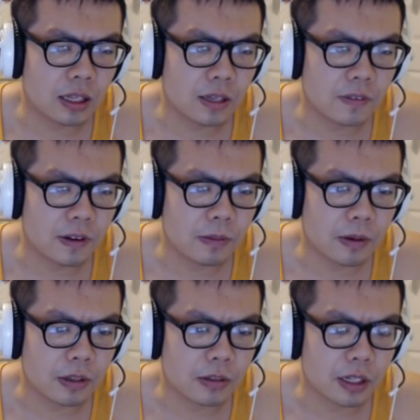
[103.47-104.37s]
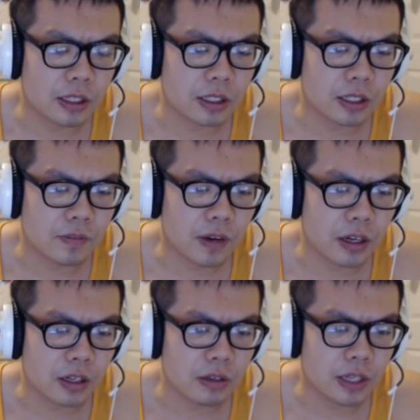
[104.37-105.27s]
if I remember correctly,
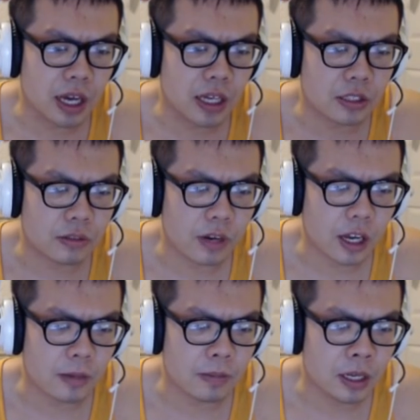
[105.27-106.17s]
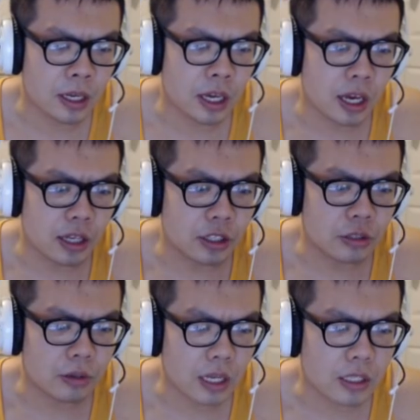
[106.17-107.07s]
Valkyrie has Graham, and
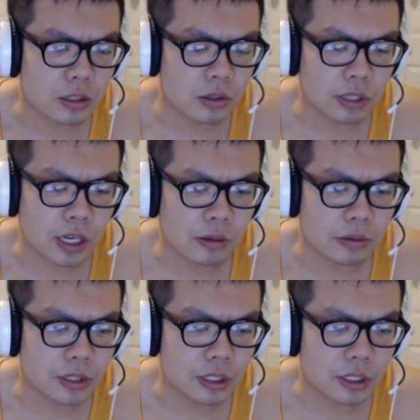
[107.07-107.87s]
Shrine Store Nerus.